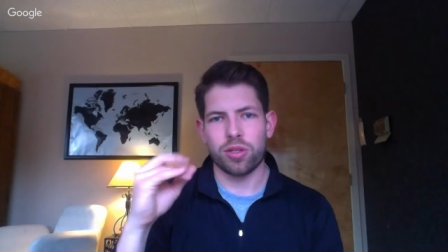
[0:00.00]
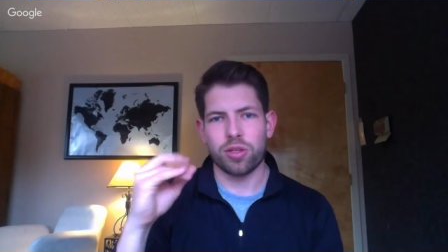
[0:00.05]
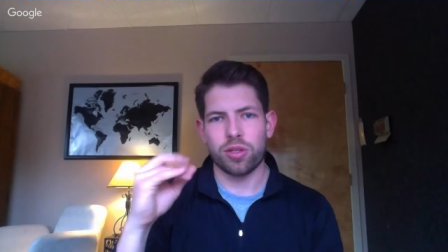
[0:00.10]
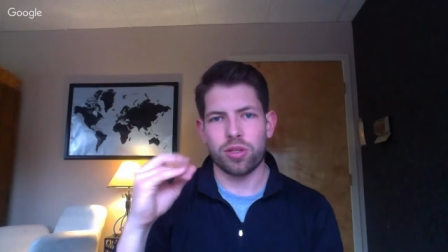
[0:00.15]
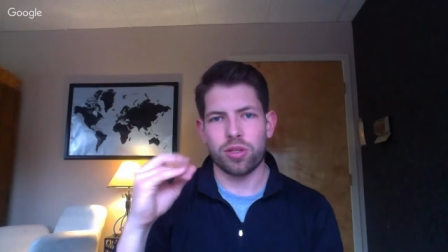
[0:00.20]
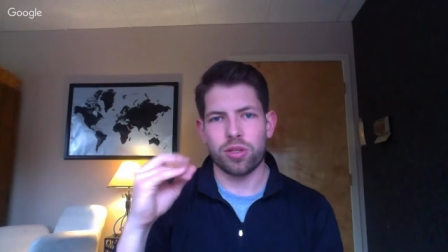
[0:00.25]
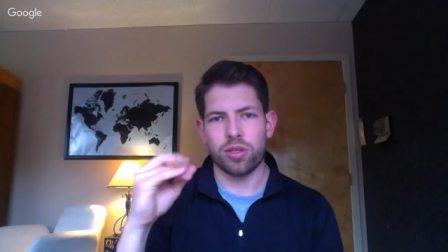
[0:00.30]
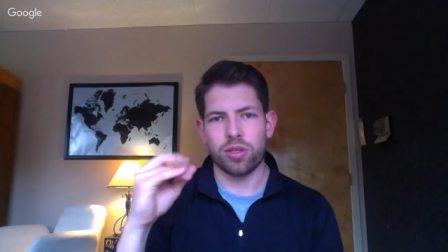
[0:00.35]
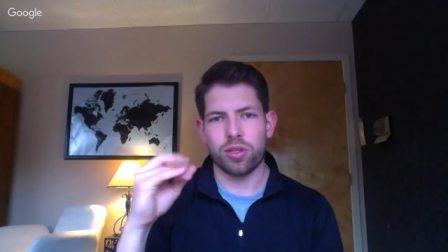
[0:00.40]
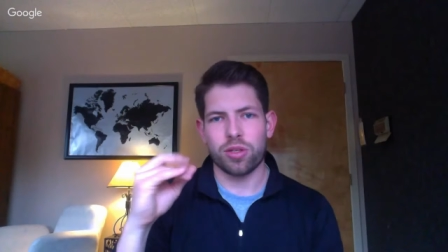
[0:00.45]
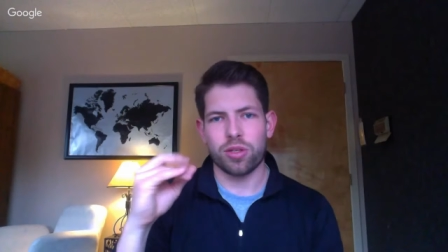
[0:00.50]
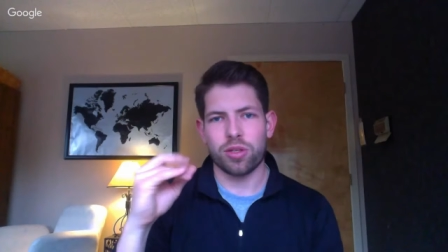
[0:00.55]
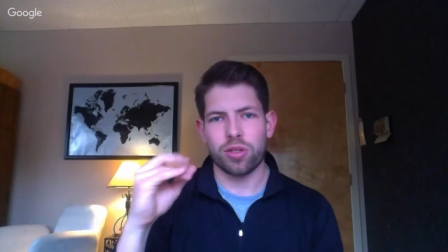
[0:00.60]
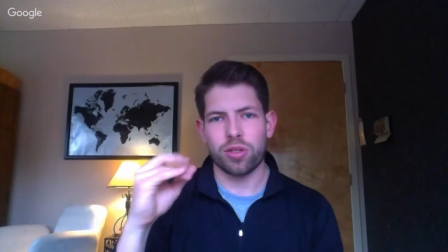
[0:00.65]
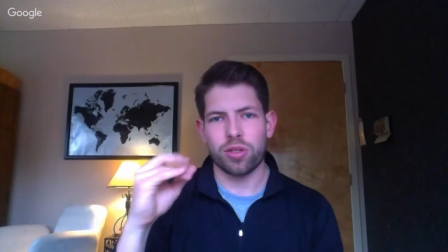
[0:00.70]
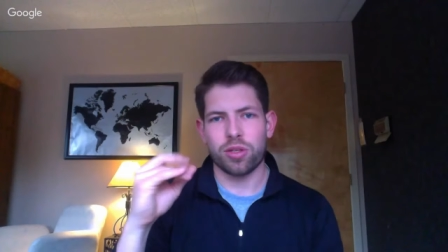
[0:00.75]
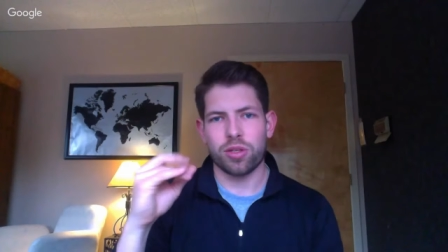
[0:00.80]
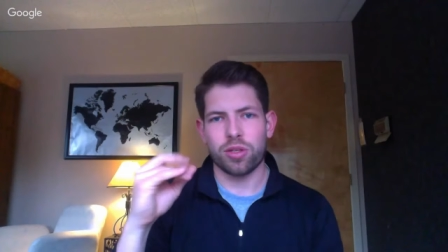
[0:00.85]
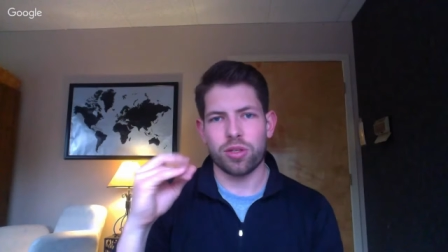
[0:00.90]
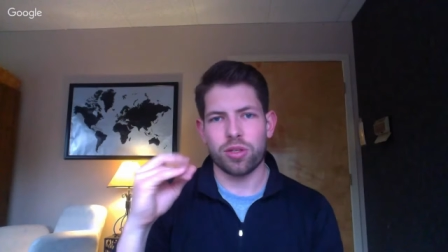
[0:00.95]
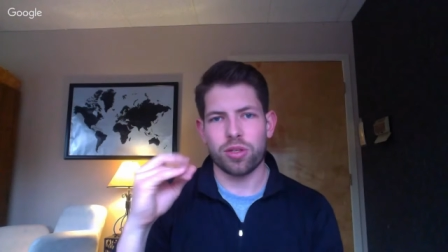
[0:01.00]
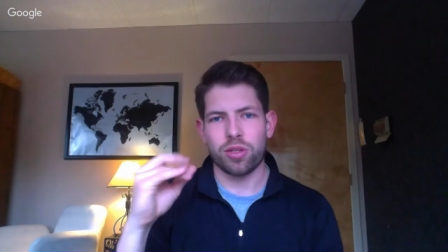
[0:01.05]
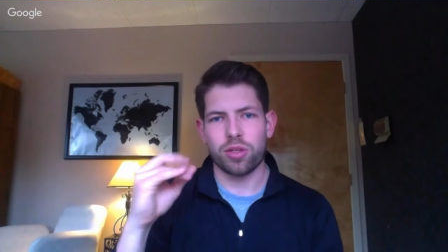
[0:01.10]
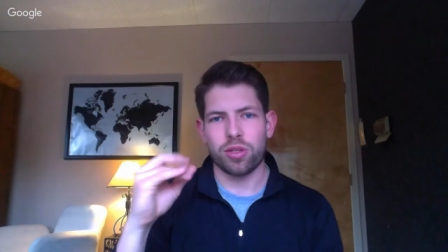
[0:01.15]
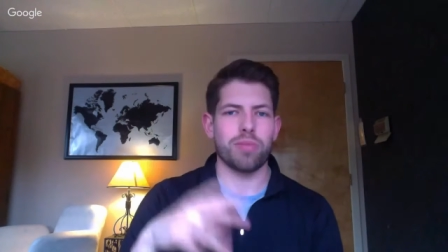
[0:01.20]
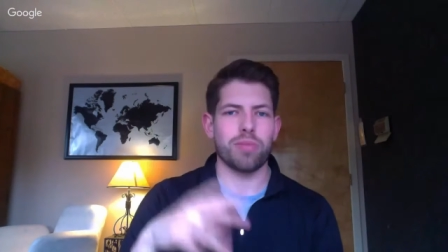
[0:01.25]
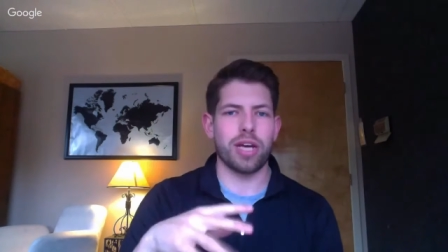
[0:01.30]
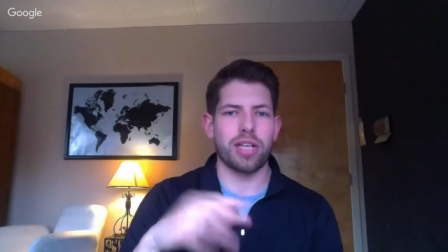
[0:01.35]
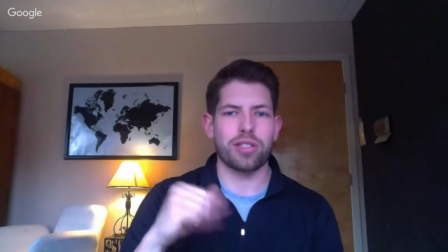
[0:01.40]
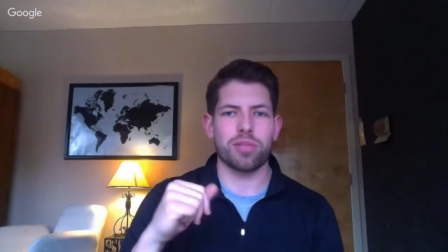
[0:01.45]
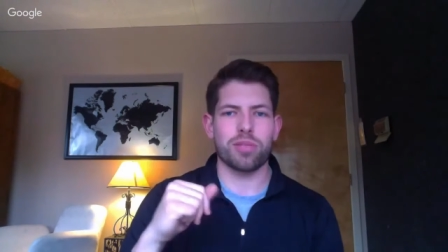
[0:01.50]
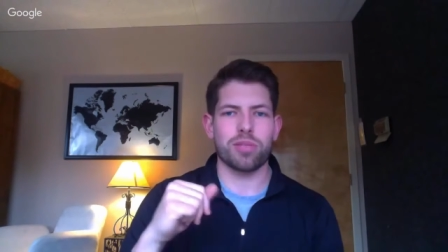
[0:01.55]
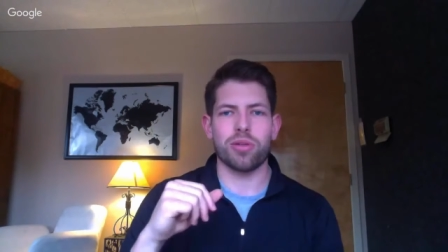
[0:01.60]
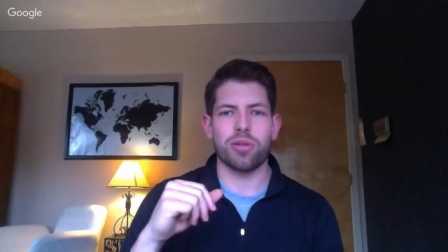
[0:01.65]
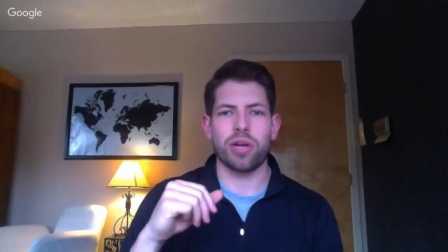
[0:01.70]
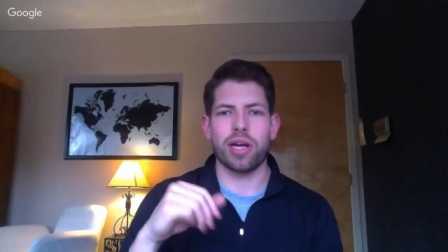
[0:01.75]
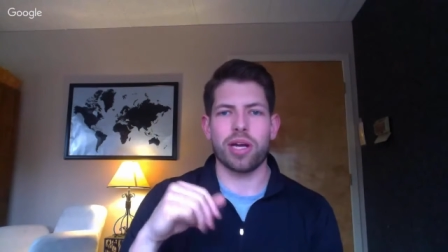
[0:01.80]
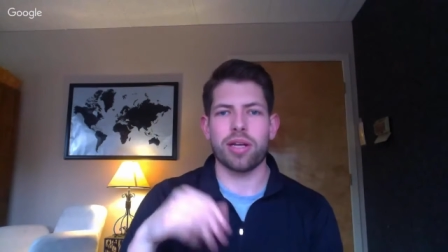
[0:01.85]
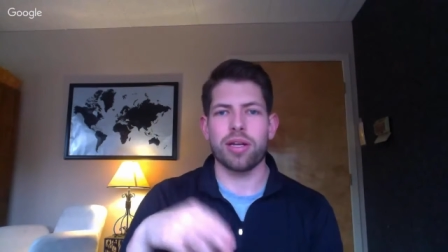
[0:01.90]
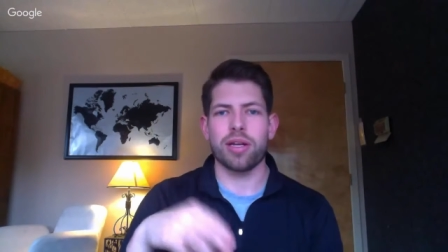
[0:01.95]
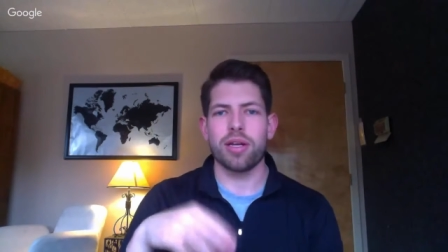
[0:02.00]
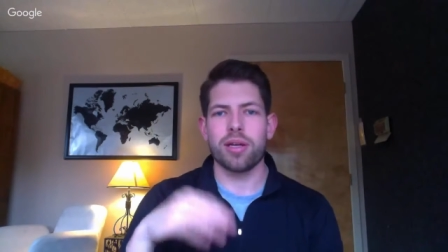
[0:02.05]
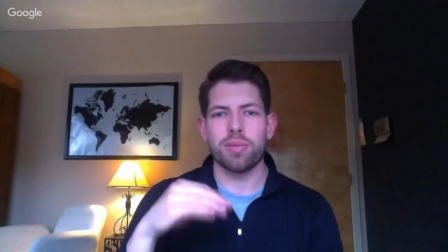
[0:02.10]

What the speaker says: The food could be awesome. The mass could be great.